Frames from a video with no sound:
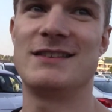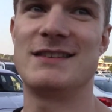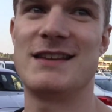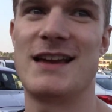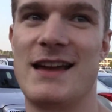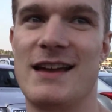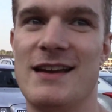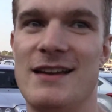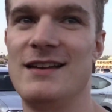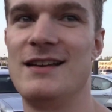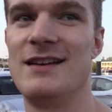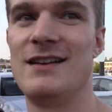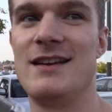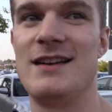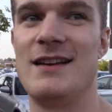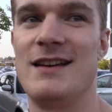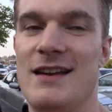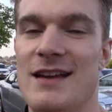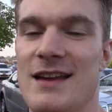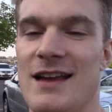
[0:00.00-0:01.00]
day,
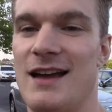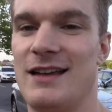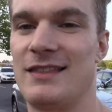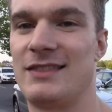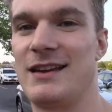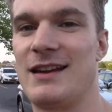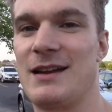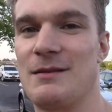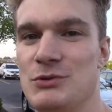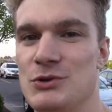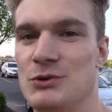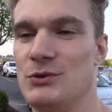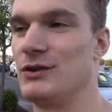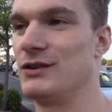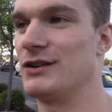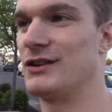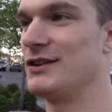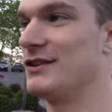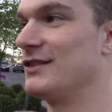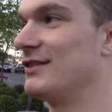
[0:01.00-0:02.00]
I think I'm doing
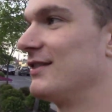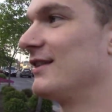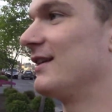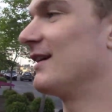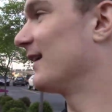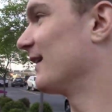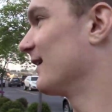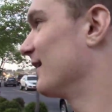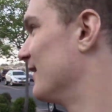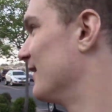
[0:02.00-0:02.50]
a good thing.